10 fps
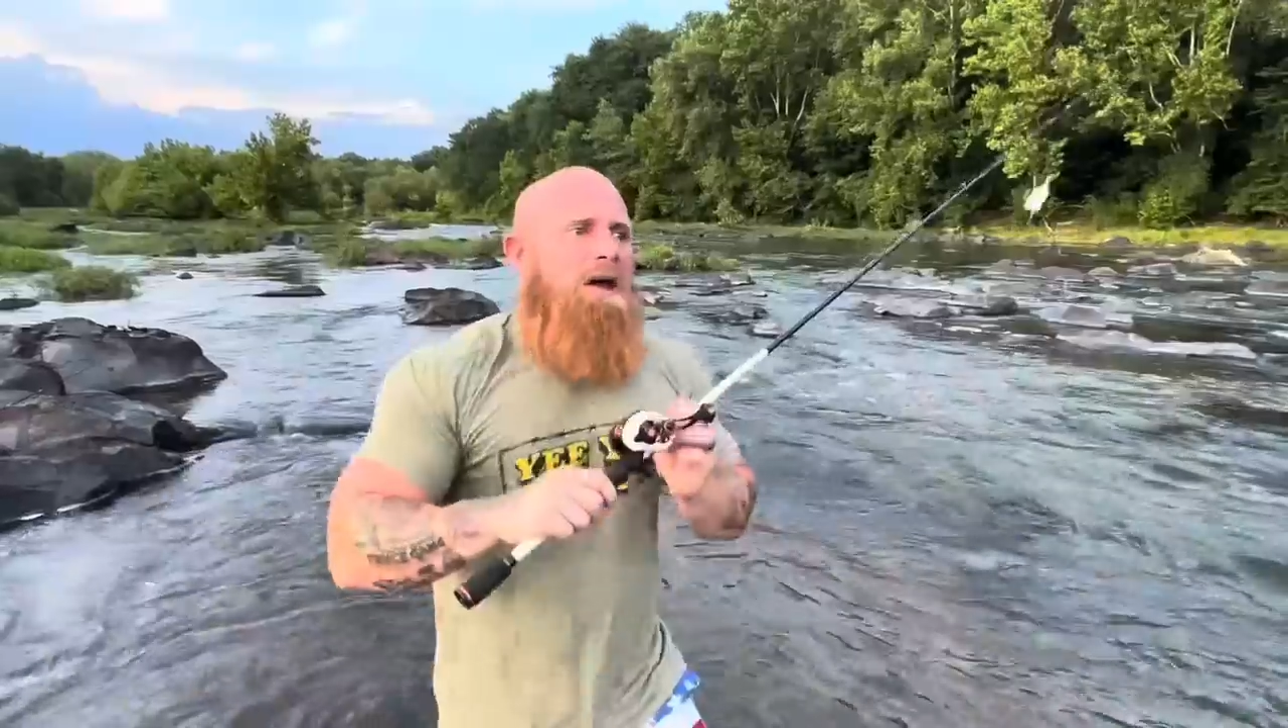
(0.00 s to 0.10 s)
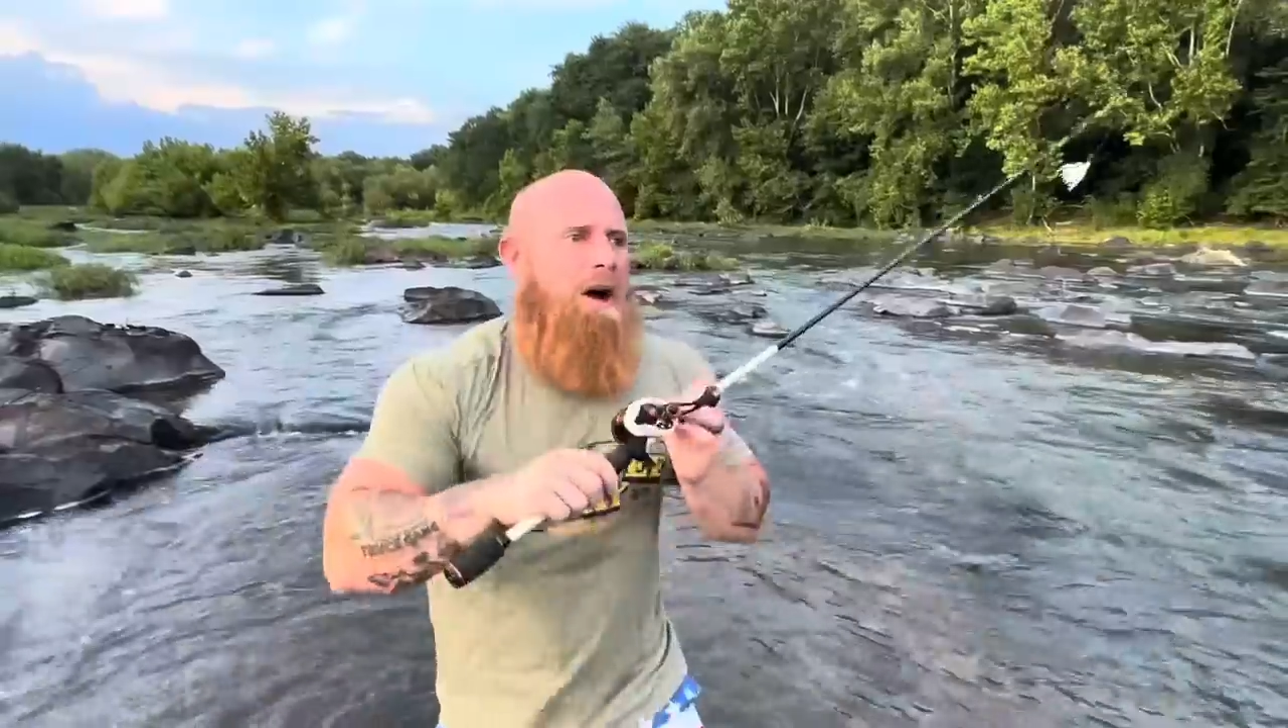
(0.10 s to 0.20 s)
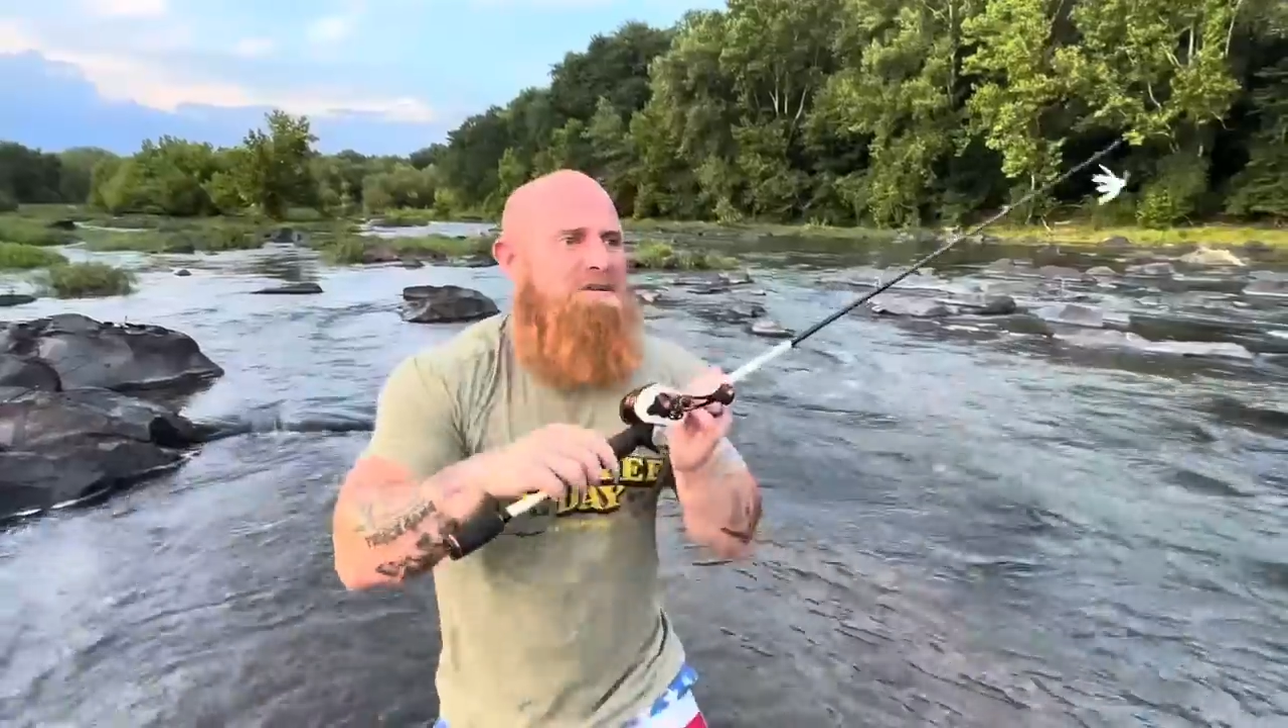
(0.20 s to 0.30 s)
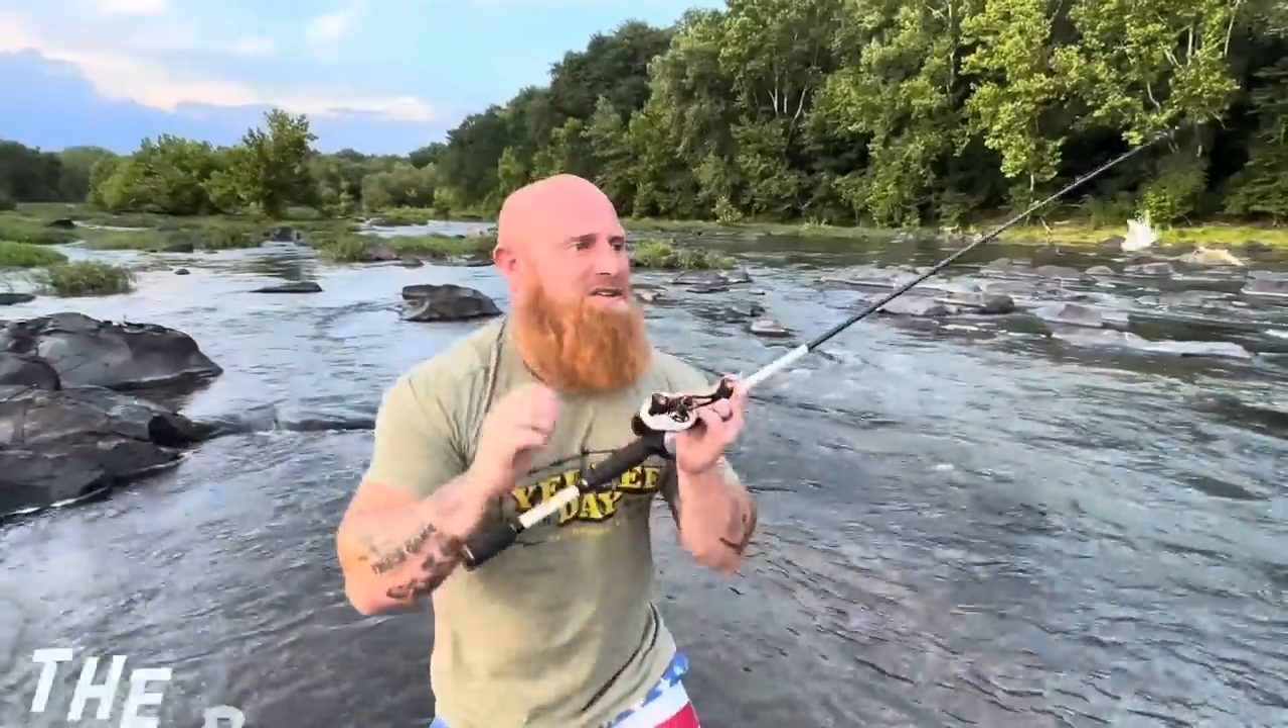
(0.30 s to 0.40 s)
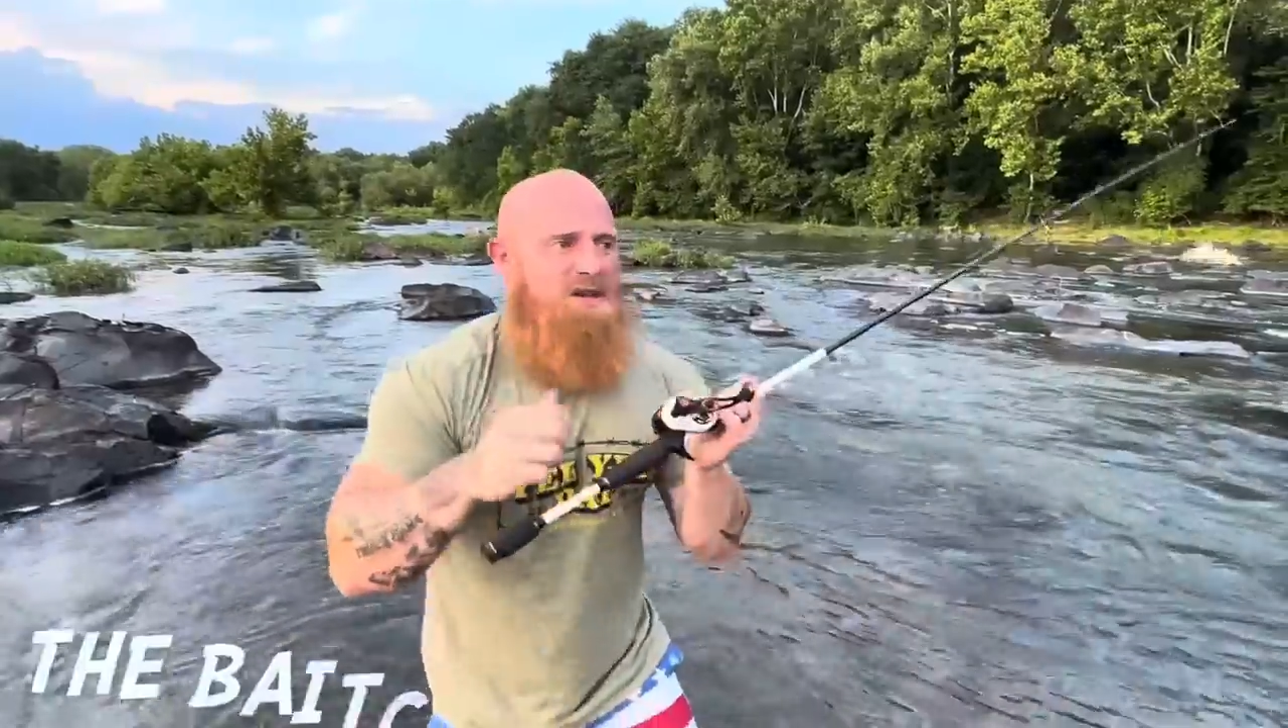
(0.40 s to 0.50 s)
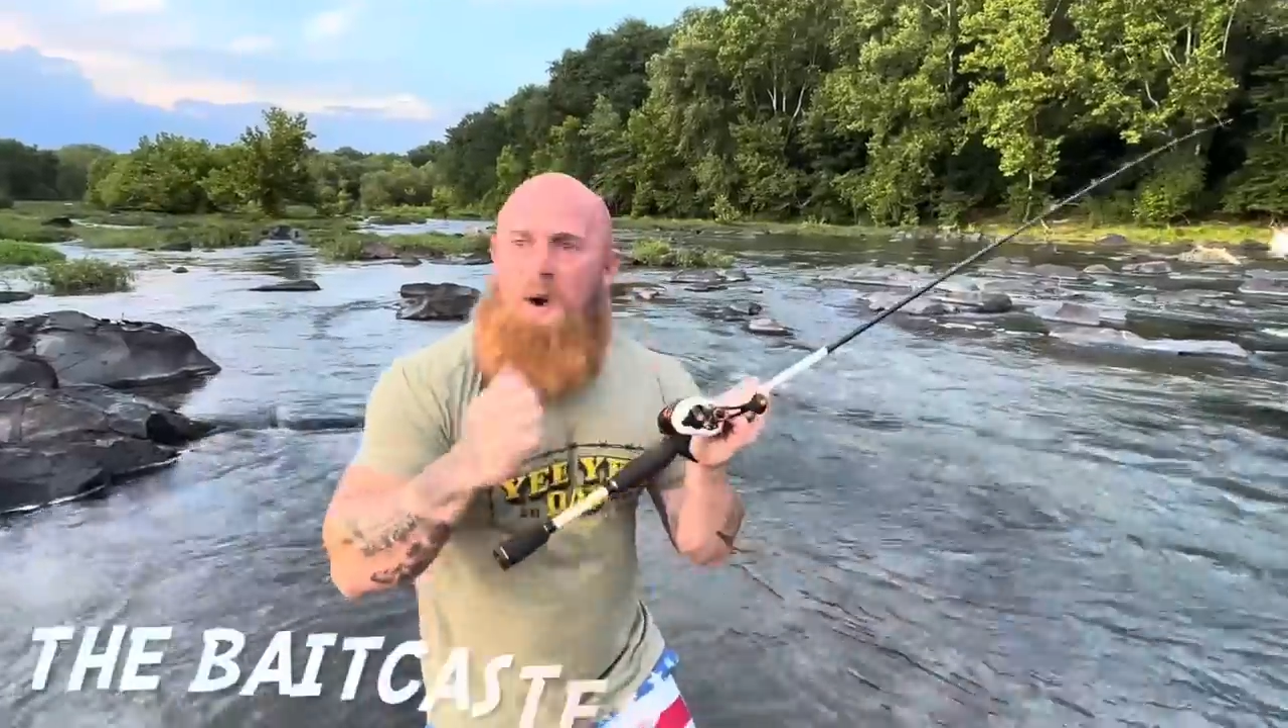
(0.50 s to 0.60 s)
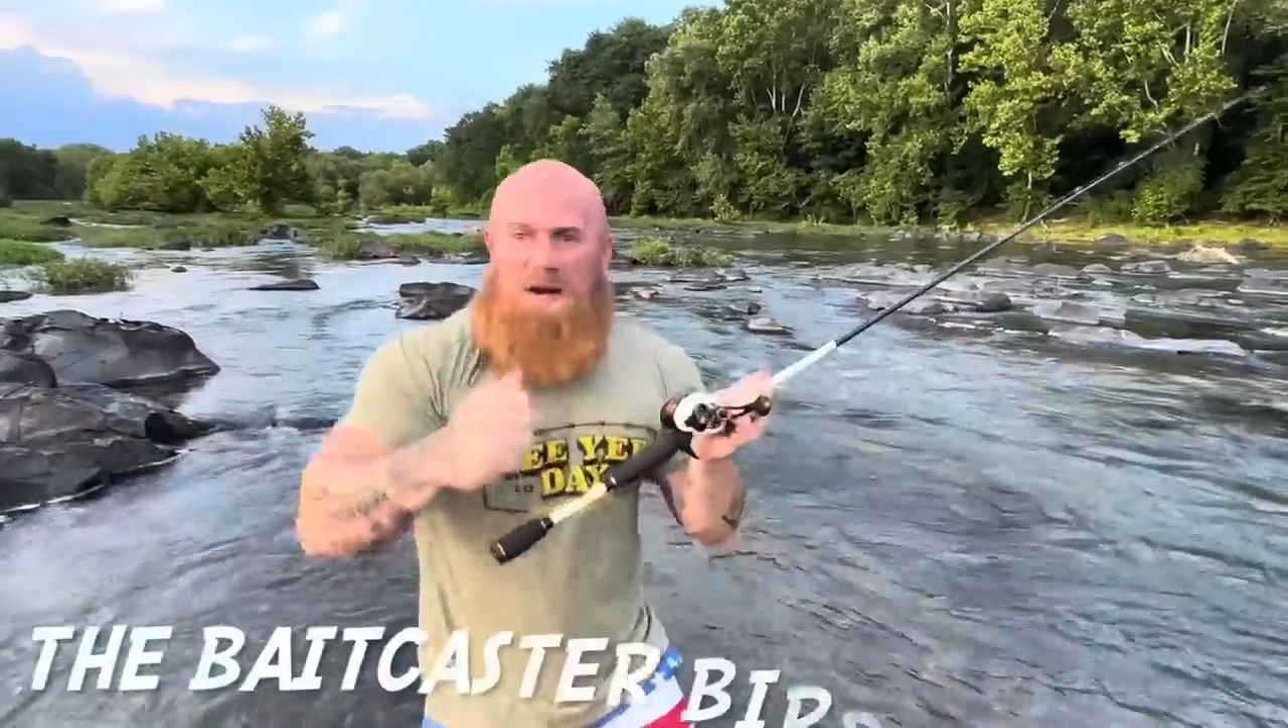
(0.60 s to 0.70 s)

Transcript: I'm so